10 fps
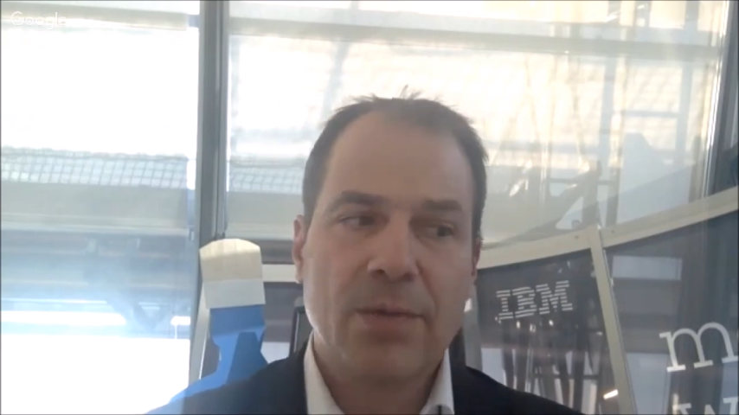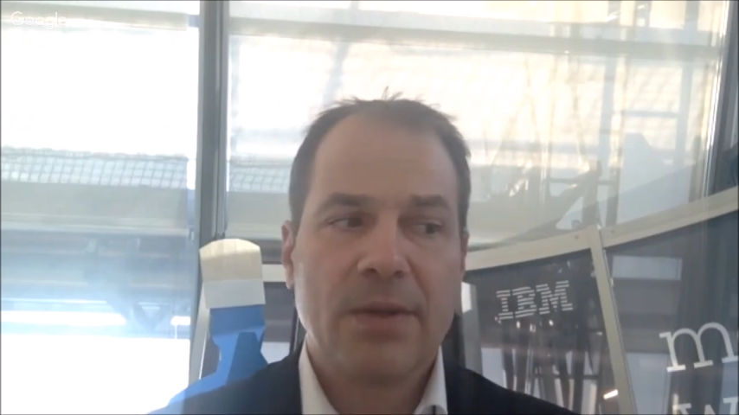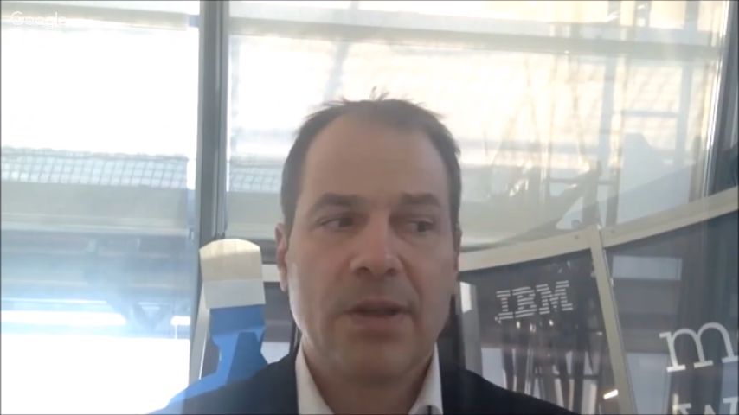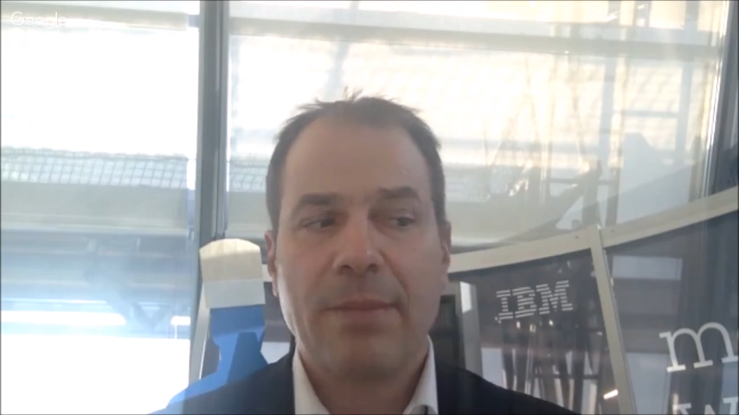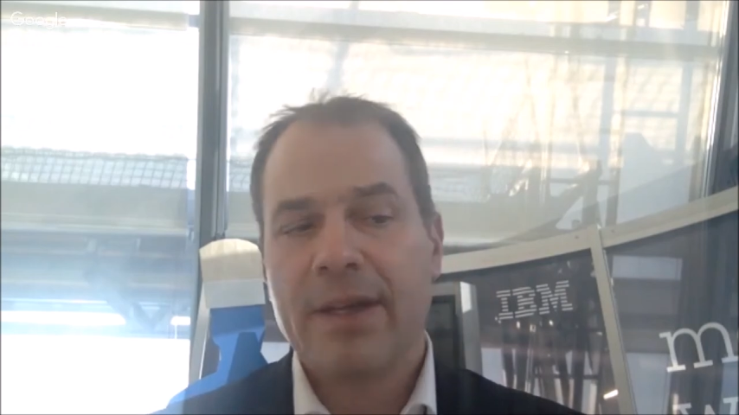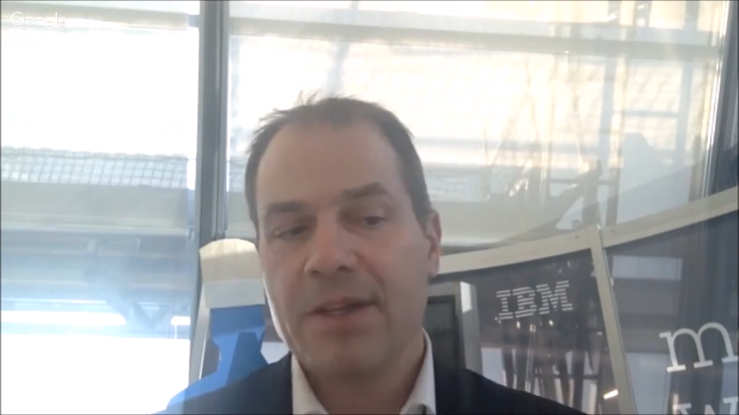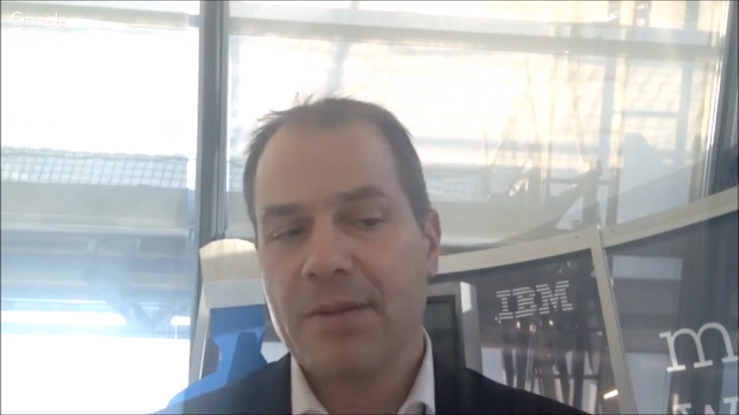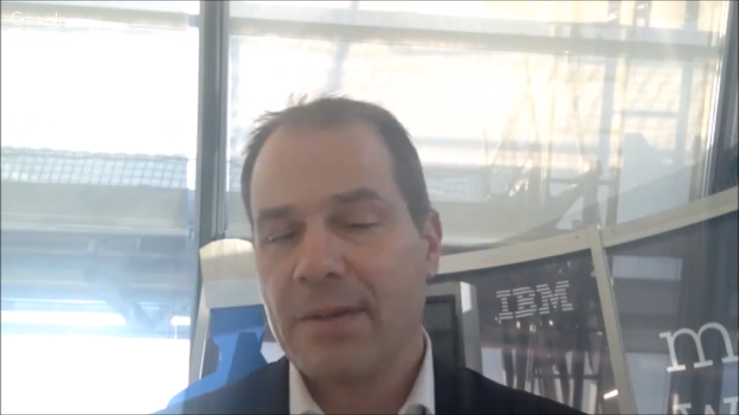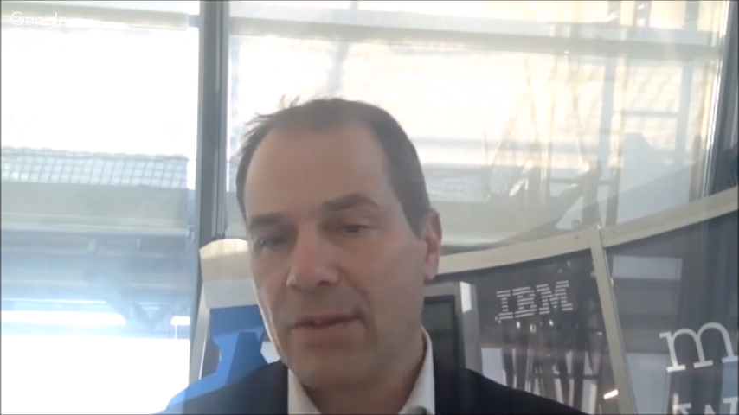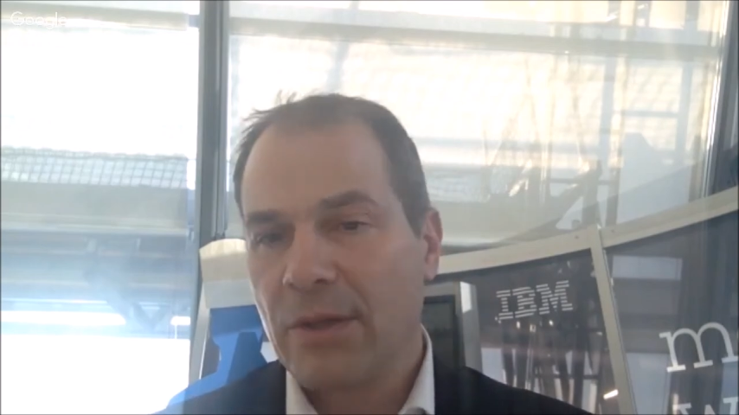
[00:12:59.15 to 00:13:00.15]
to the
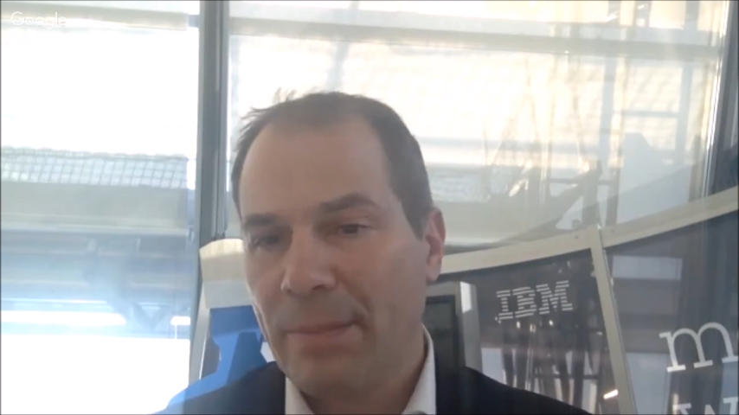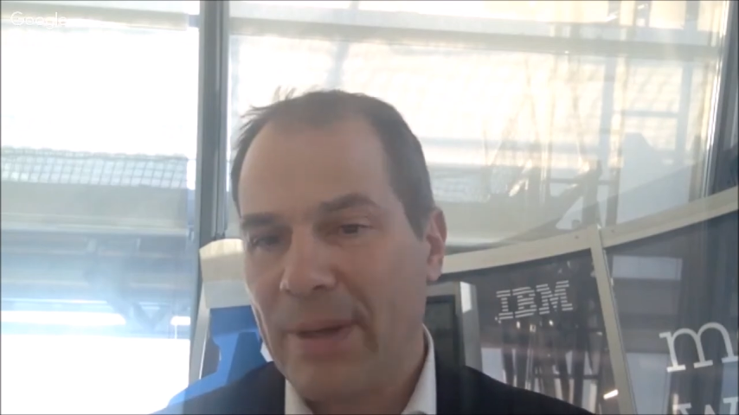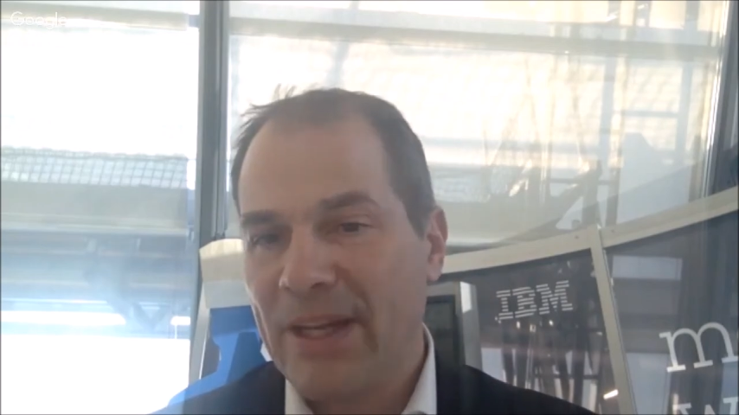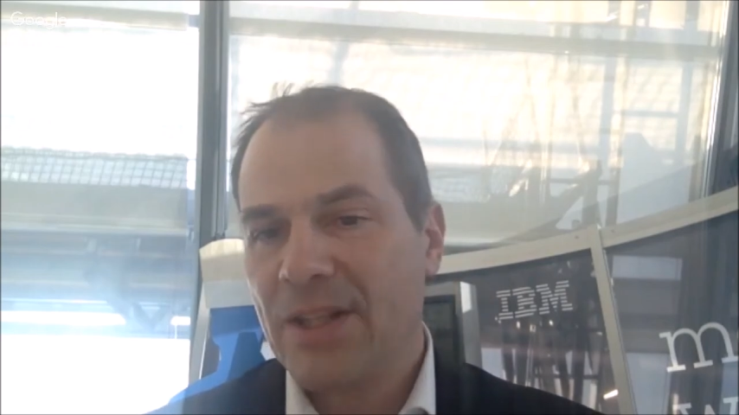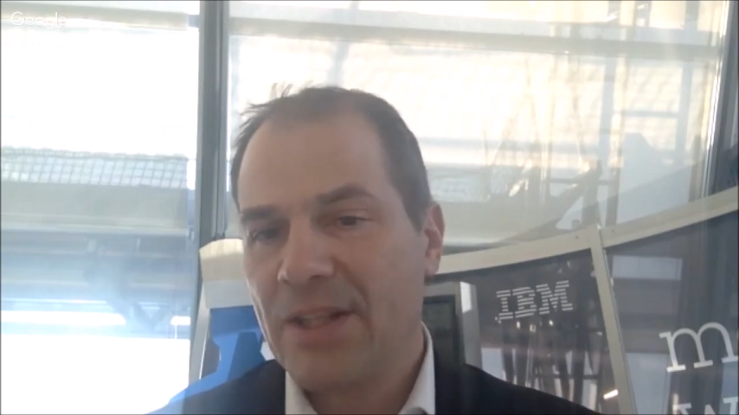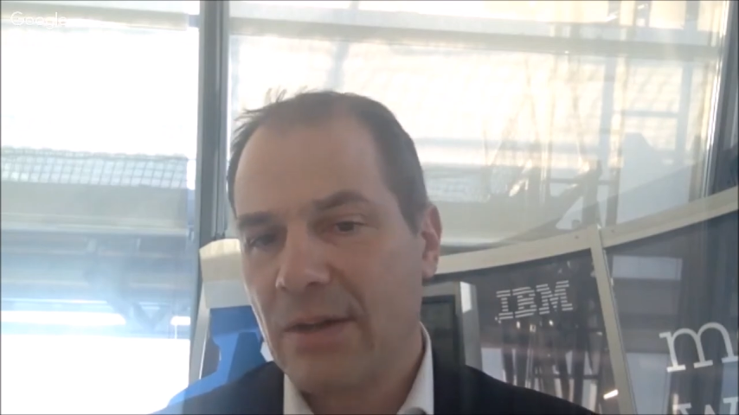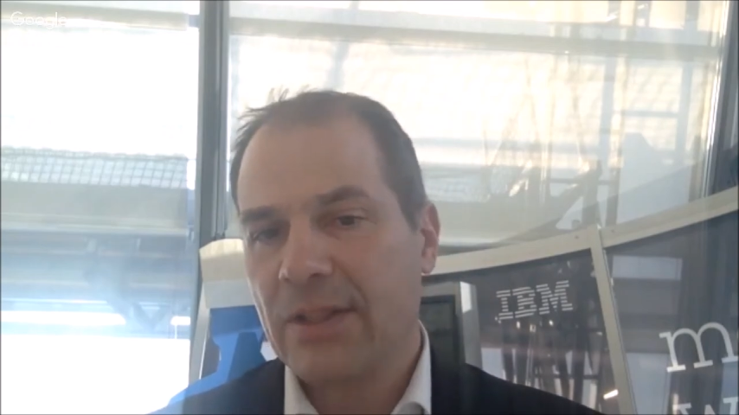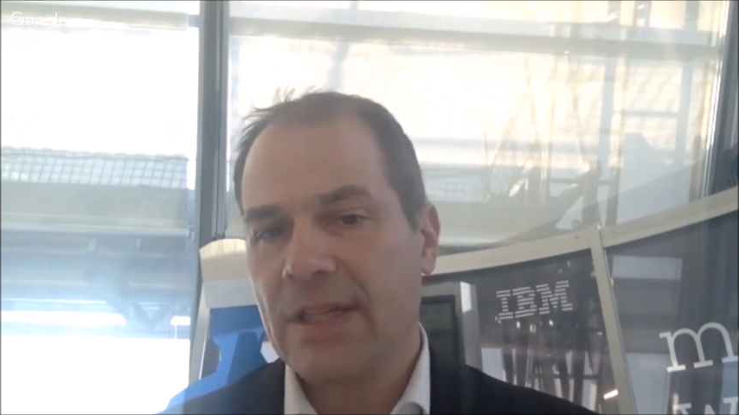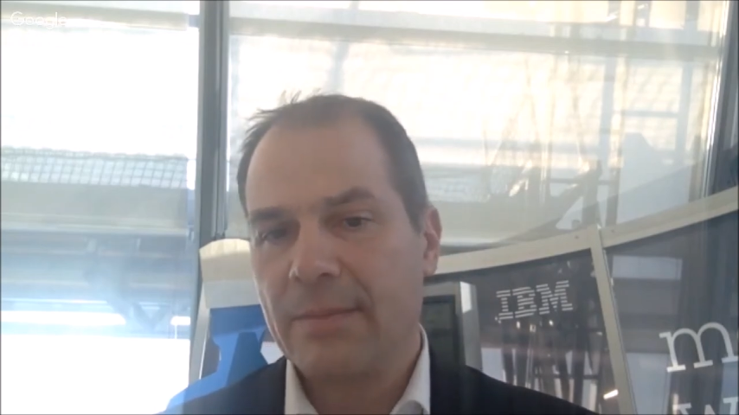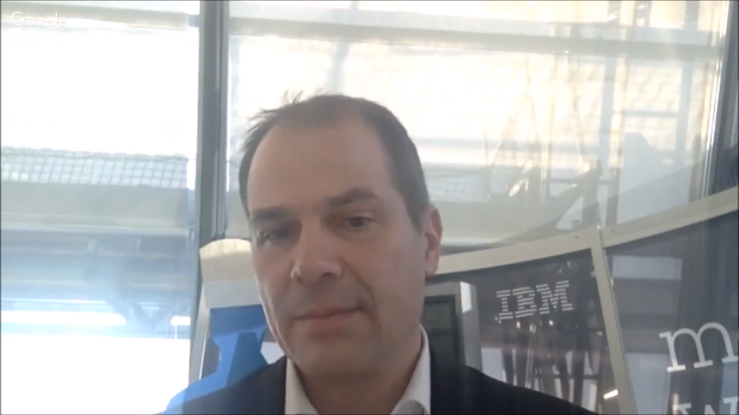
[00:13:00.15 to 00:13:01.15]

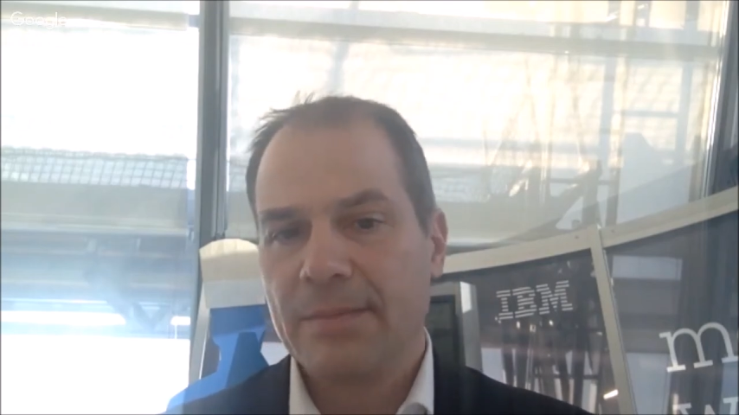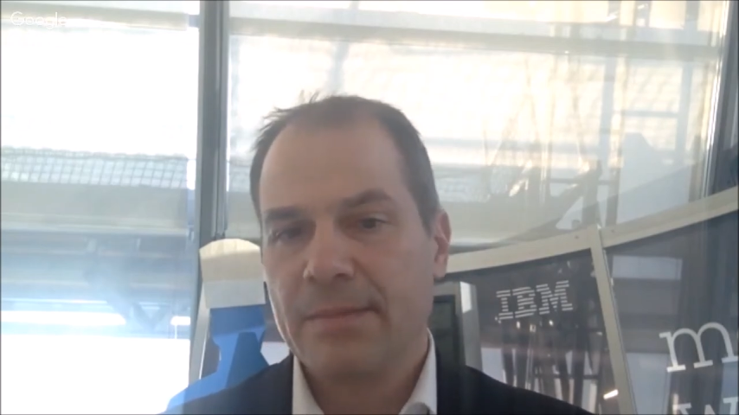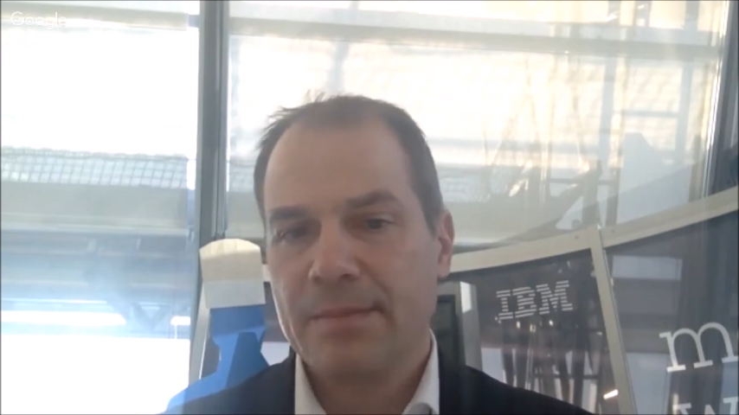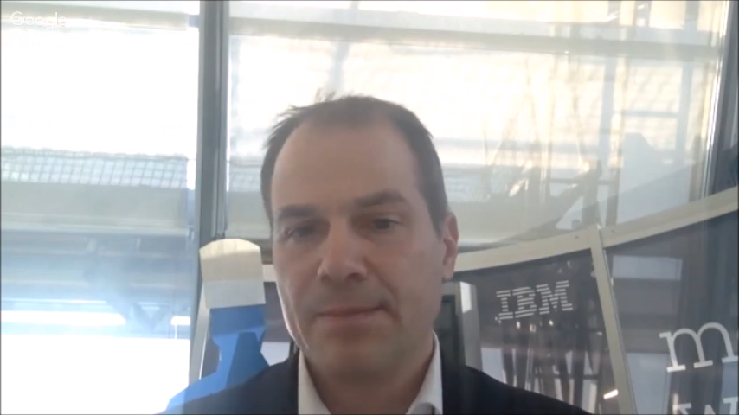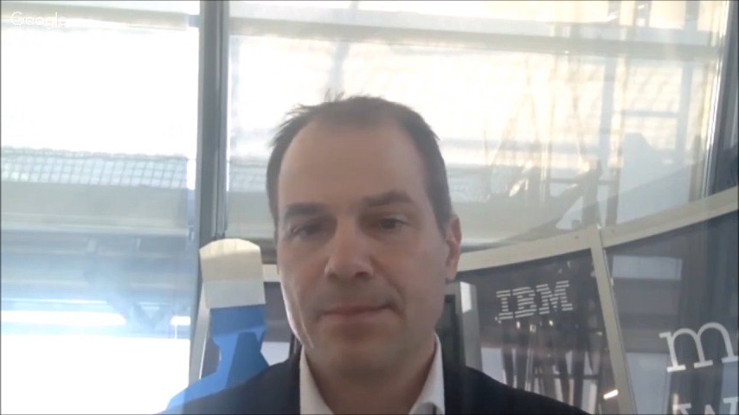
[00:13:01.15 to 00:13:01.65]
patient outcome.